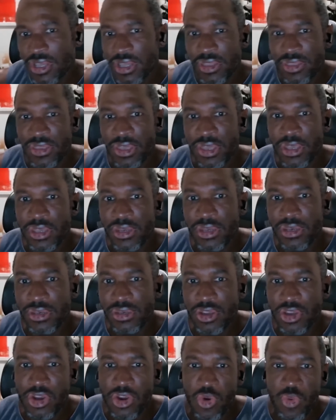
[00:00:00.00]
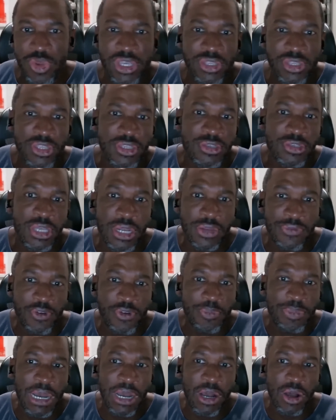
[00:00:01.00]
Then we get the setup
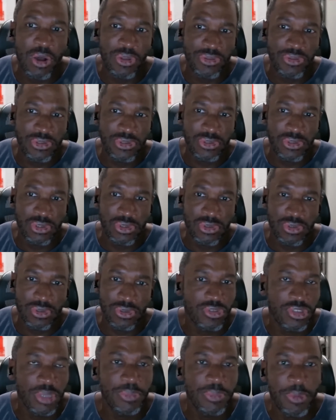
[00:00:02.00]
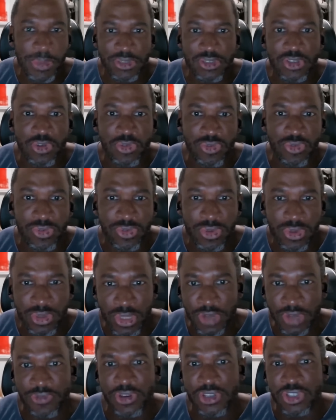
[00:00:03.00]
for Powell to do supplemental
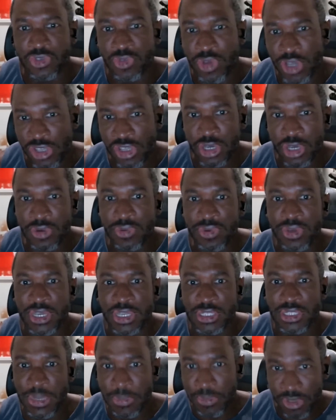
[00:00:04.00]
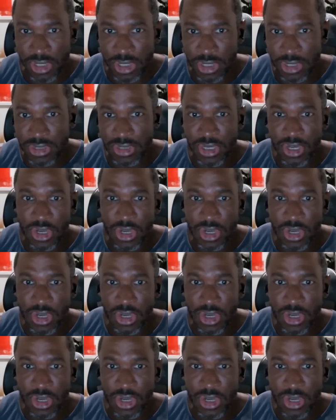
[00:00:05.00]
leverage ratio exemptions.